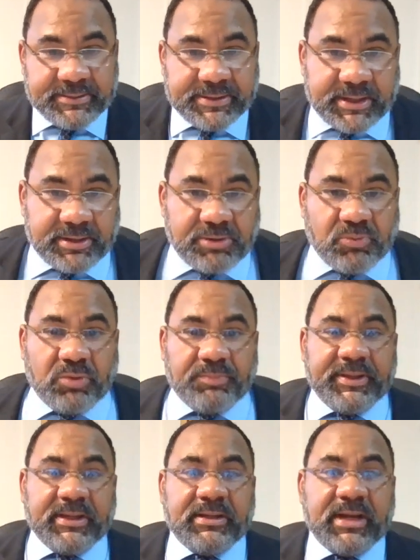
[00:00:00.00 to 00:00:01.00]
there will
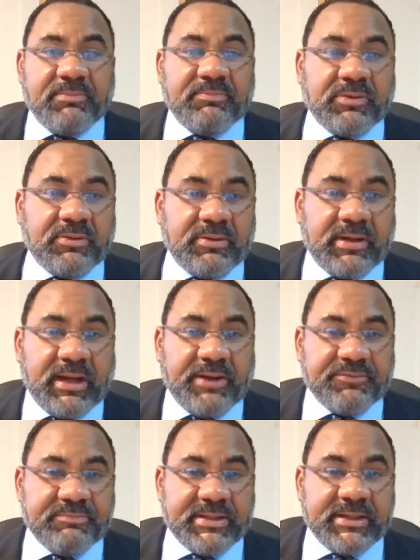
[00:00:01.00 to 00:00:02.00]
be a number
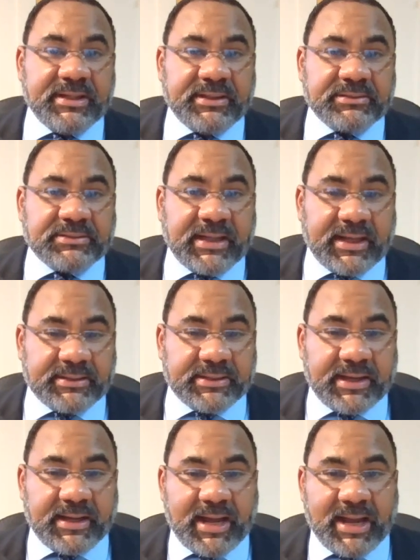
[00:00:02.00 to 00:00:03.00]
of meetings that
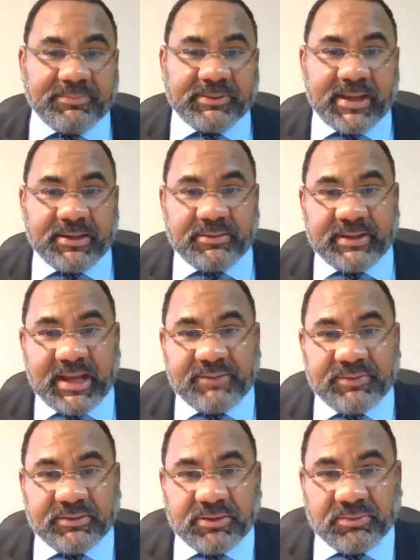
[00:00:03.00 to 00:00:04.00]
I plan on
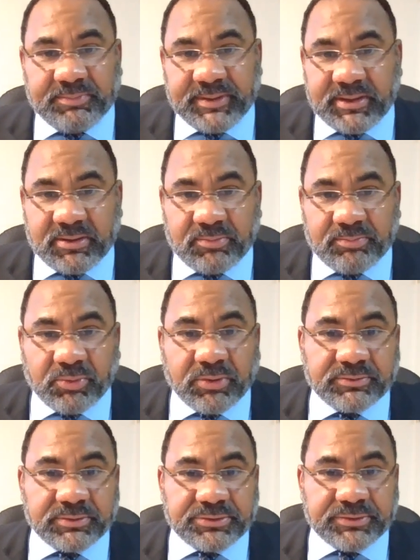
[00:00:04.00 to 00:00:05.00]
having. There'll be a board
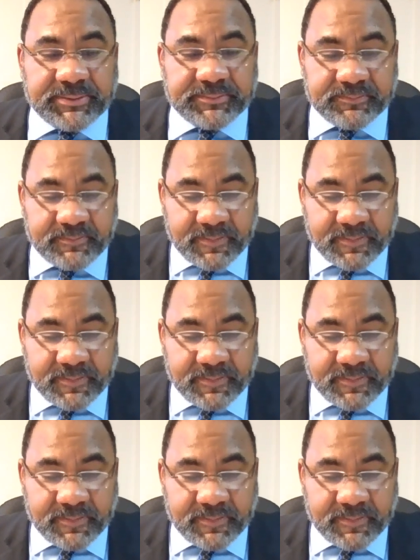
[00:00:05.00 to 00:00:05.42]
retreat,